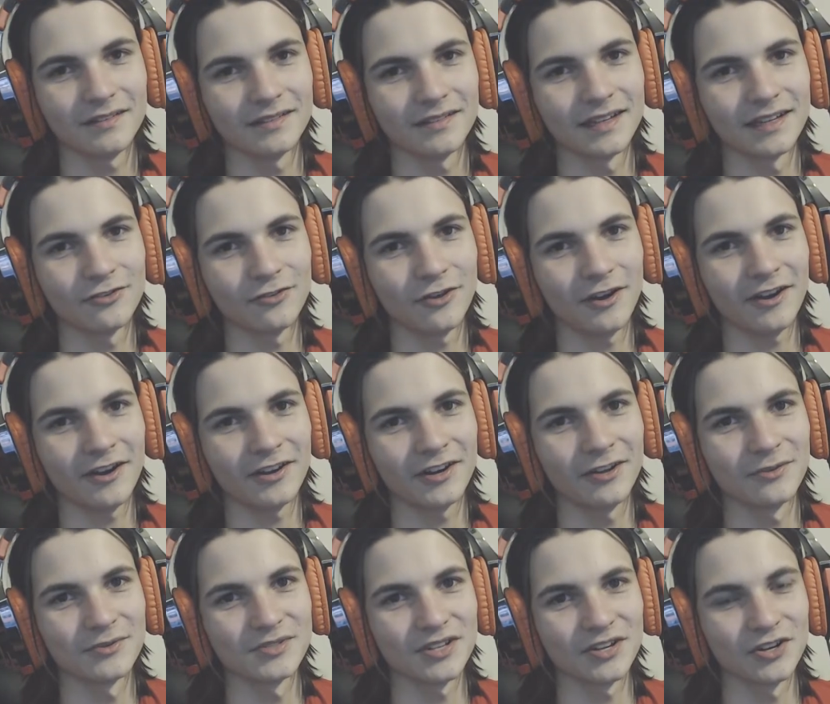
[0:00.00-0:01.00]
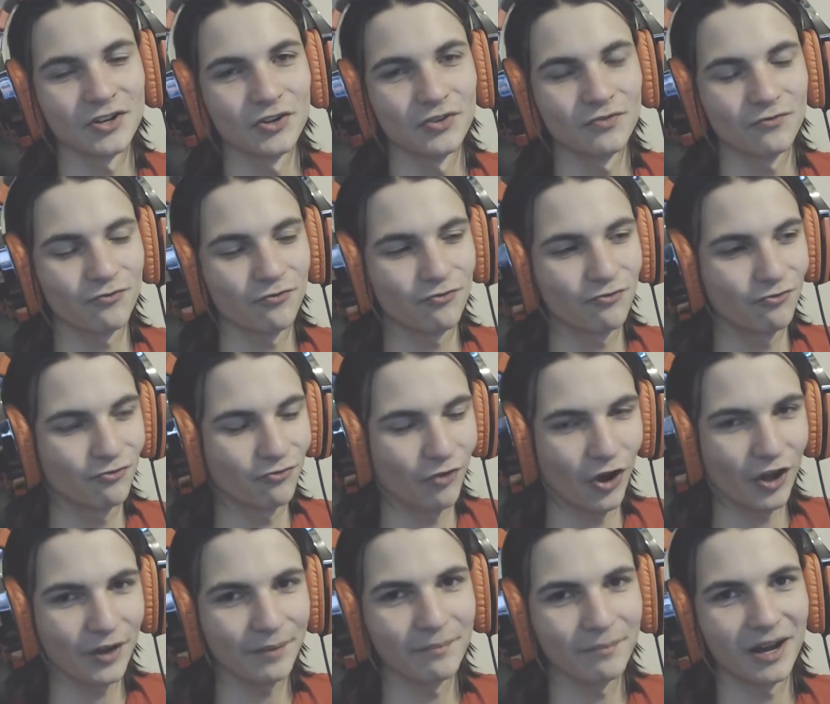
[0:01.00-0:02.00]
Cryogonal was a
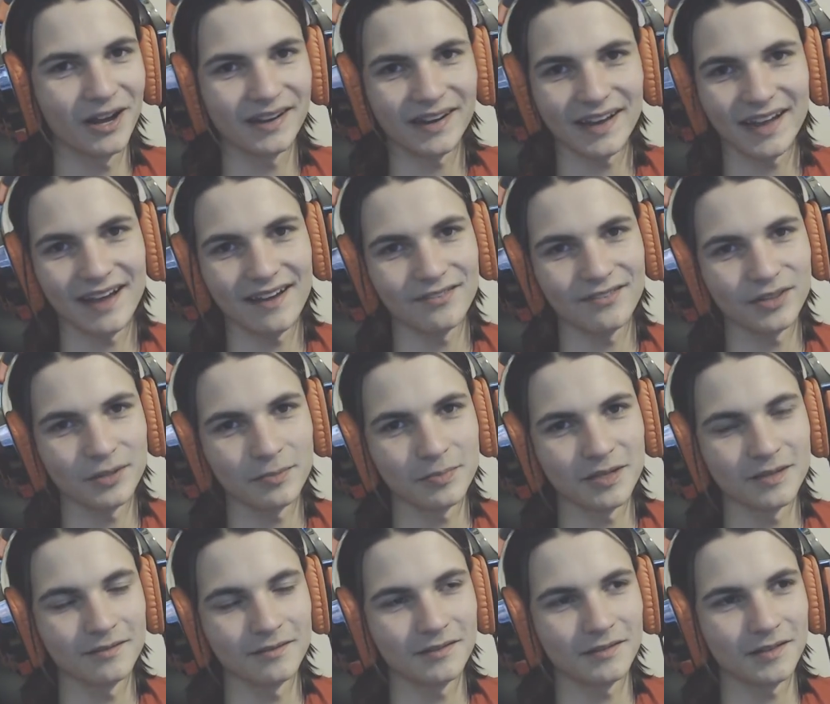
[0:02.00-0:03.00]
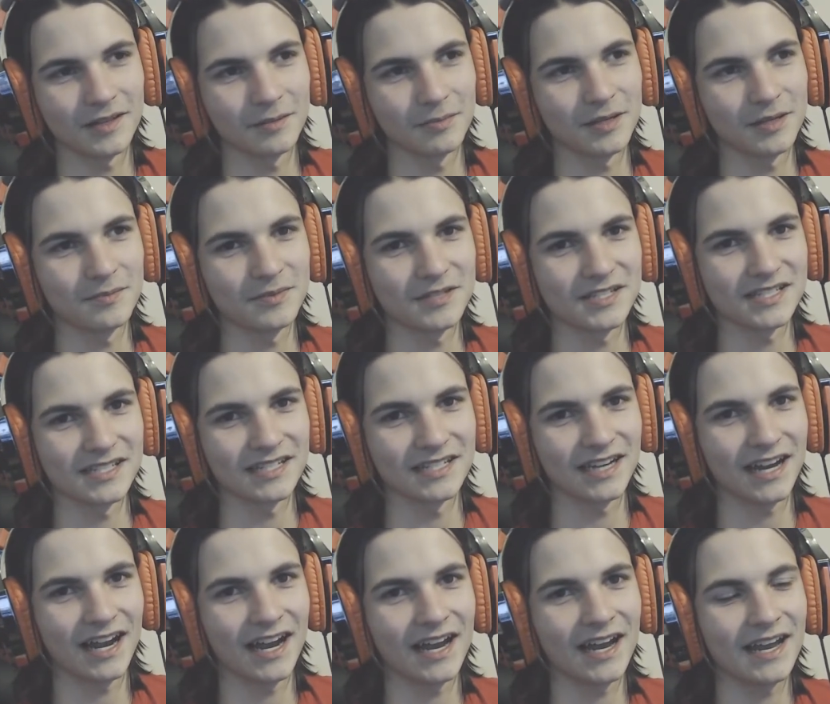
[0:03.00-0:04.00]
fun mon to have in the PPC,
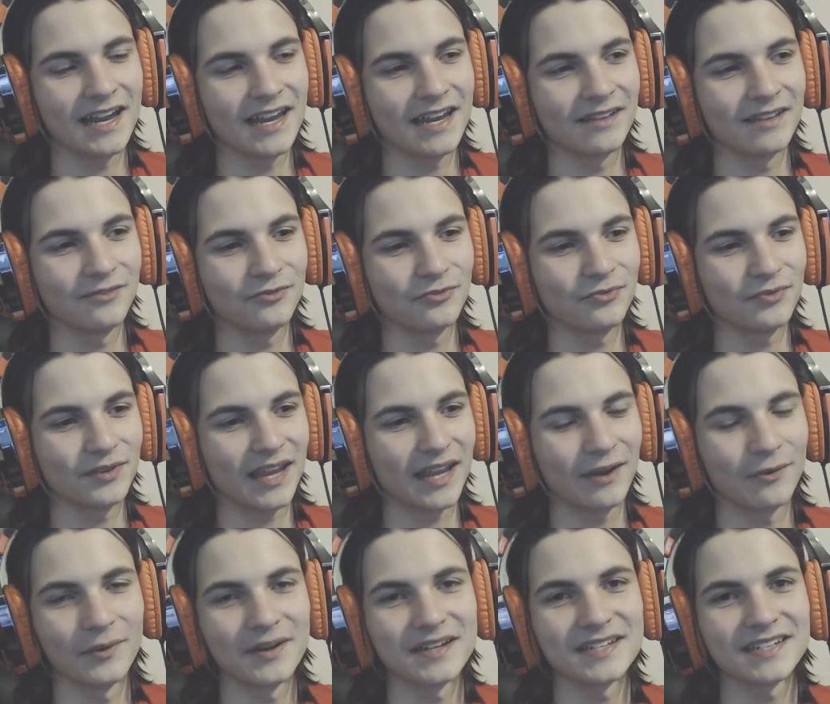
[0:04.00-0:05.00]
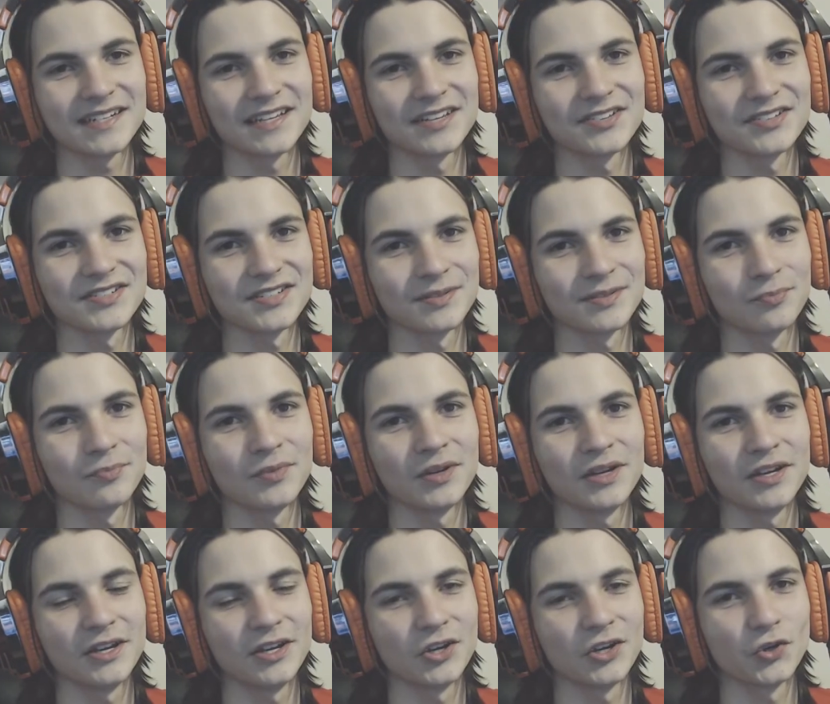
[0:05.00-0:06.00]
and I can't wait to kill some
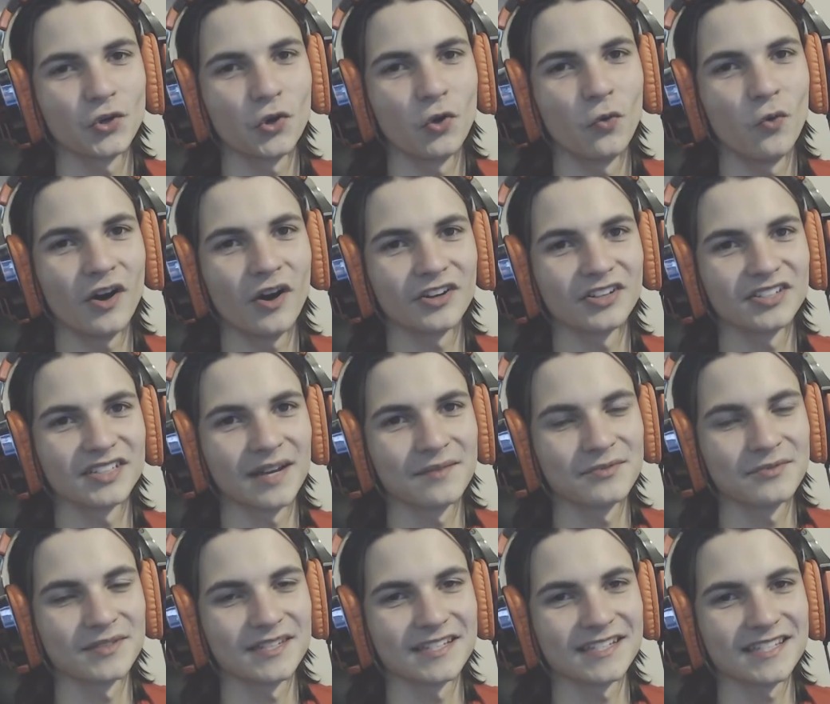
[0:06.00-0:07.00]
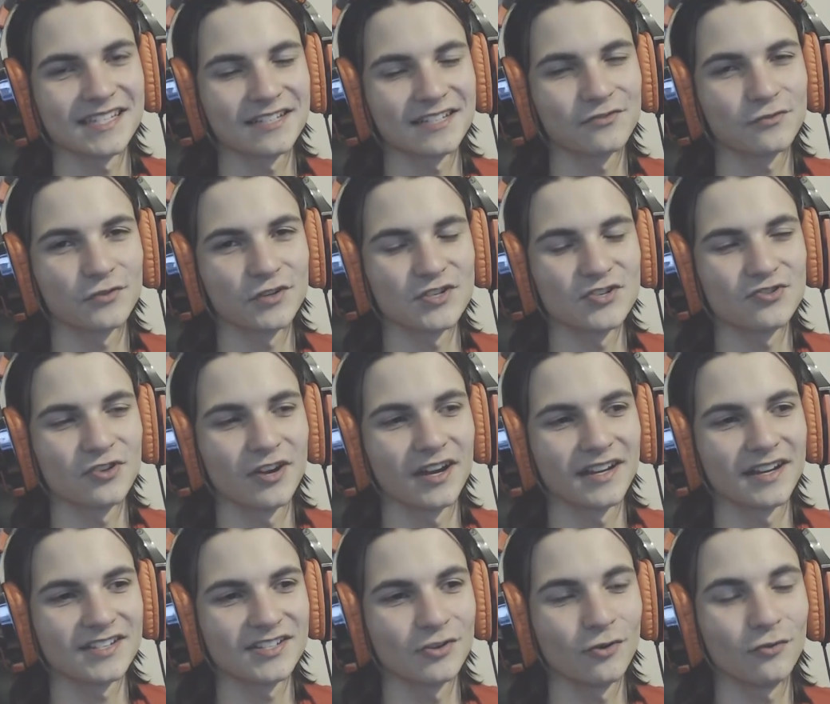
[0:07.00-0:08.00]
good old water types with this thing's freeze dry.
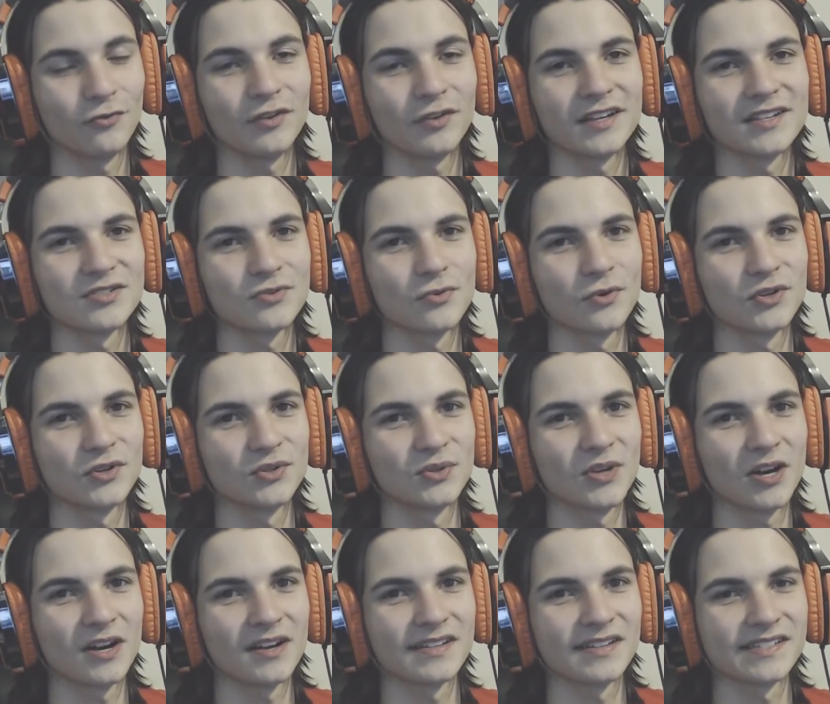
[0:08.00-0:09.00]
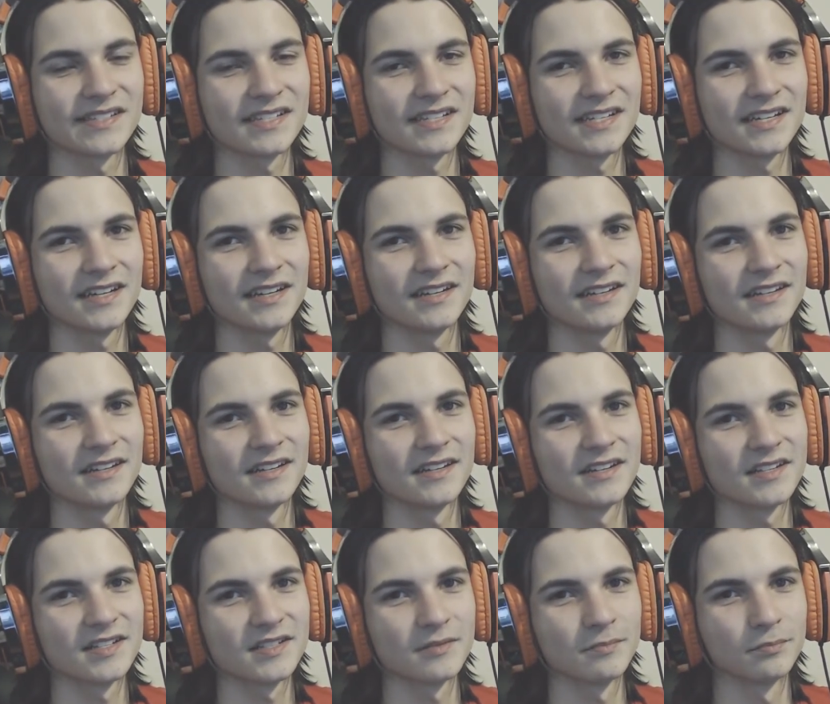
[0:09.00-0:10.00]
Snowflake is going to cause
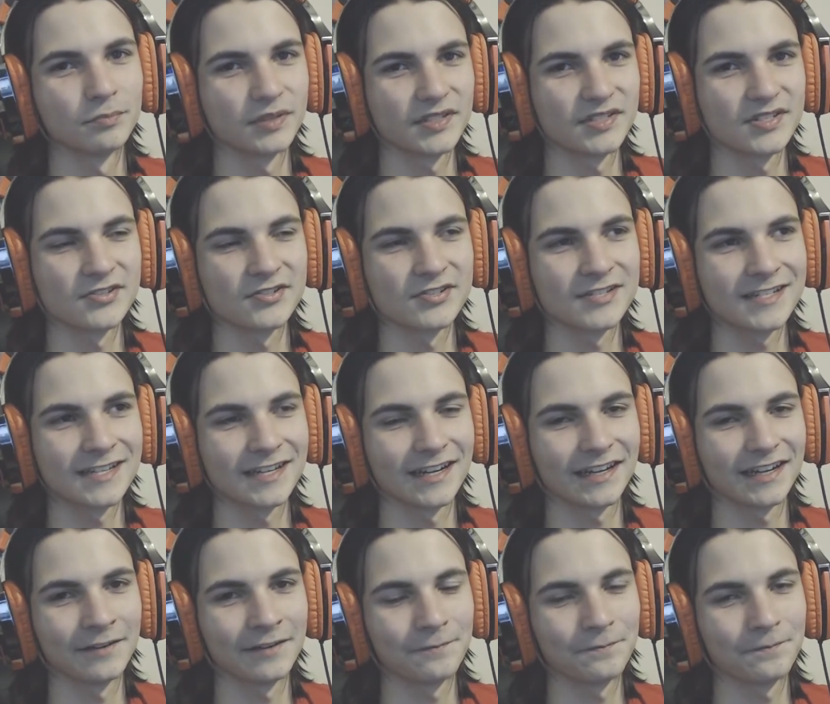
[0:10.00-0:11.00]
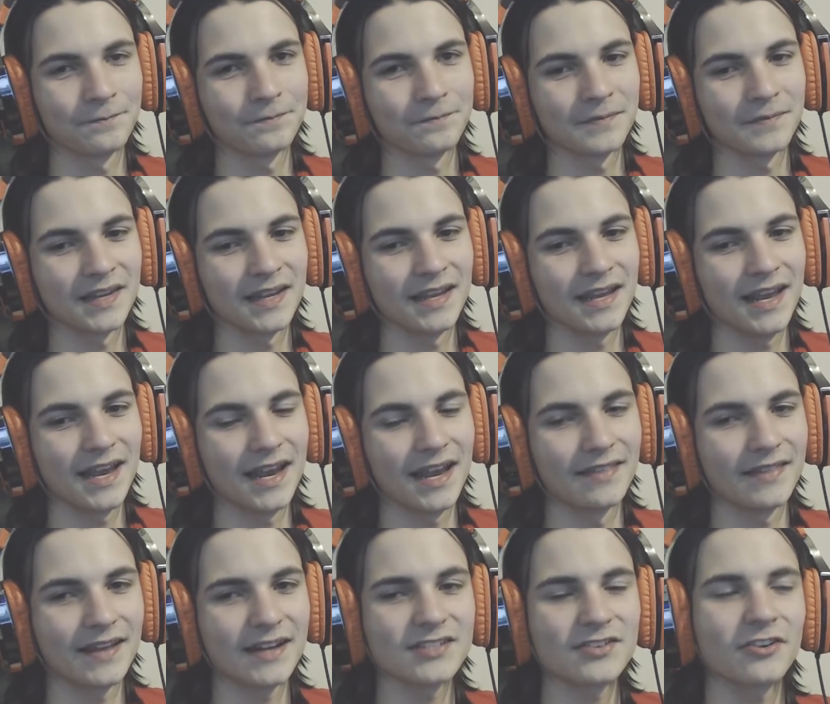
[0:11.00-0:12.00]
some blizzards tonight.
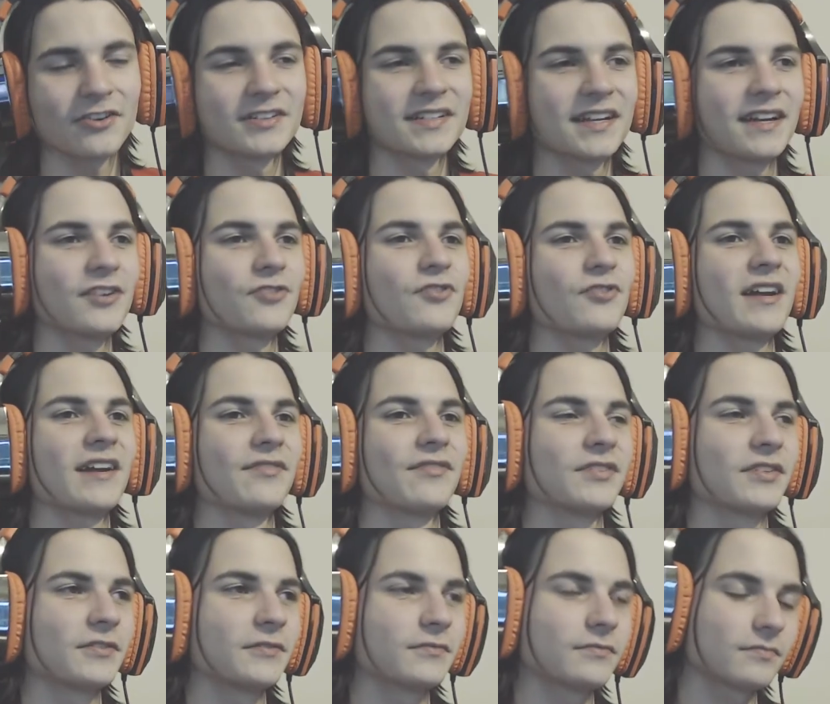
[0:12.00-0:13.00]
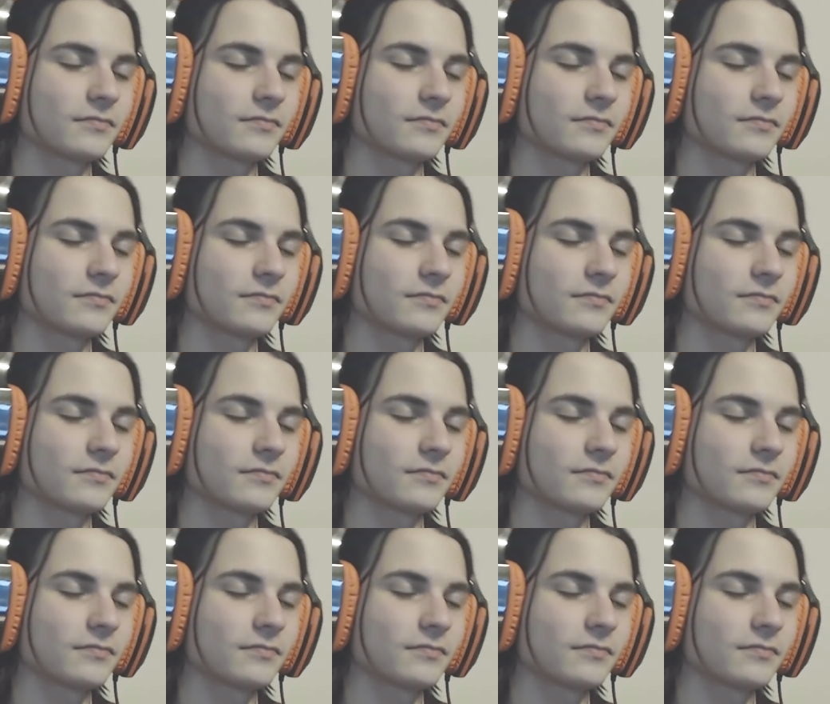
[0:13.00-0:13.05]
And that is our entire draft.